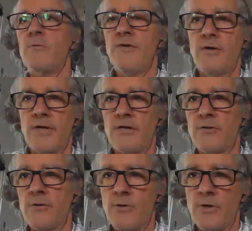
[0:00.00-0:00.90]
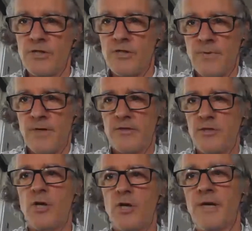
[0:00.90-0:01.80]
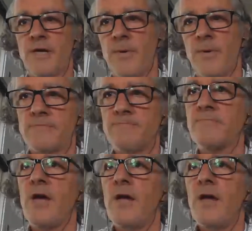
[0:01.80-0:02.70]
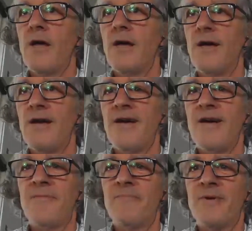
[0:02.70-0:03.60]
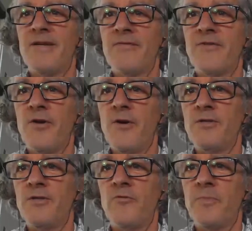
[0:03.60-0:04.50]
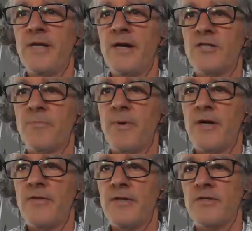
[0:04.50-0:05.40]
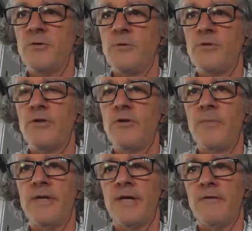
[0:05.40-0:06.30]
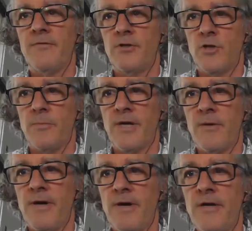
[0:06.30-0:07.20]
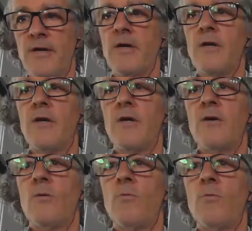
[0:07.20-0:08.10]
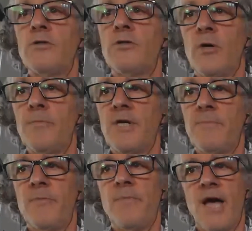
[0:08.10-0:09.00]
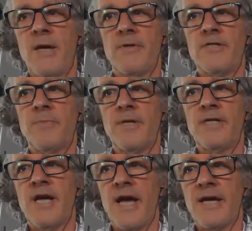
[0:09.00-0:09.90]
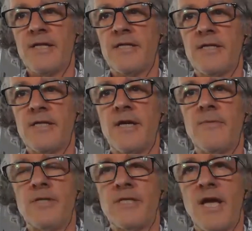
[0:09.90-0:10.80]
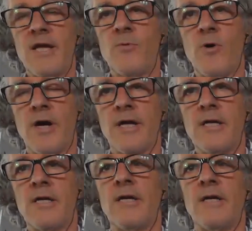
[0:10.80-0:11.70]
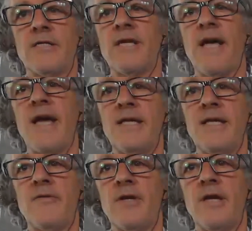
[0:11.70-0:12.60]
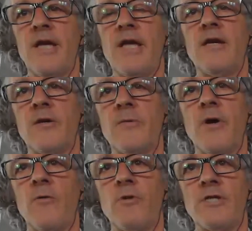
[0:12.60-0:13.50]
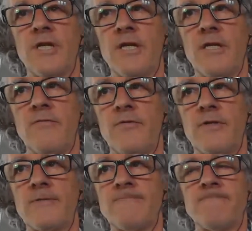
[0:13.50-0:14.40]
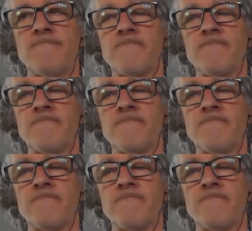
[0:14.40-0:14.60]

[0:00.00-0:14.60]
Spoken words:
moving on now to a question about JobKeeper. For those who have been asked by their school to nominate for JobKeeper, will JobKeeper payments be taxed in the same way as any other income received?